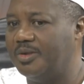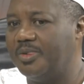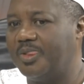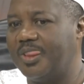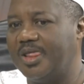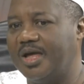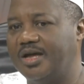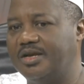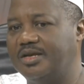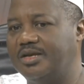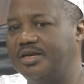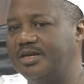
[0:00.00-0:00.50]

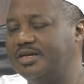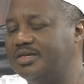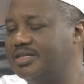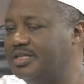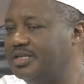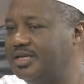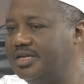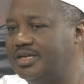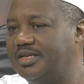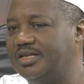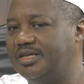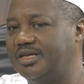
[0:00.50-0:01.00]
and
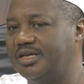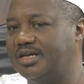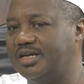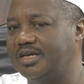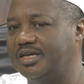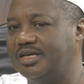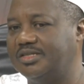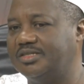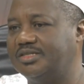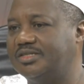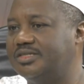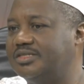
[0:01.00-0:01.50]
nothing
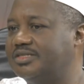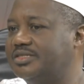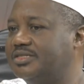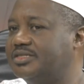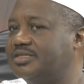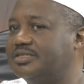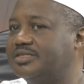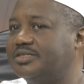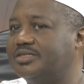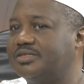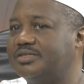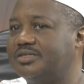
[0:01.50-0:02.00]

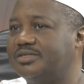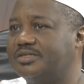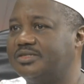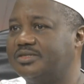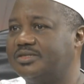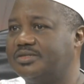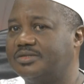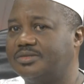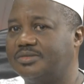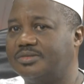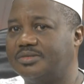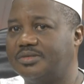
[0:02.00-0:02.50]

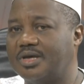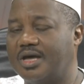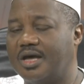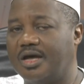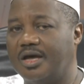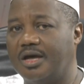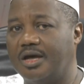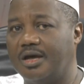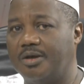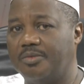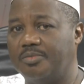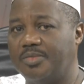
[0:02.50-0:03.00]
is
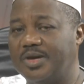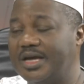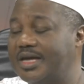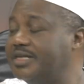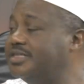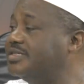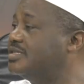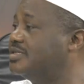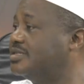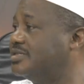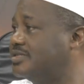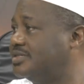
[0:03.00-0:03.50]

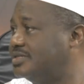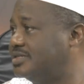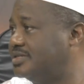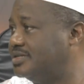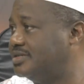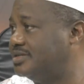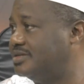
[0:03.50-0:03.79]
instant.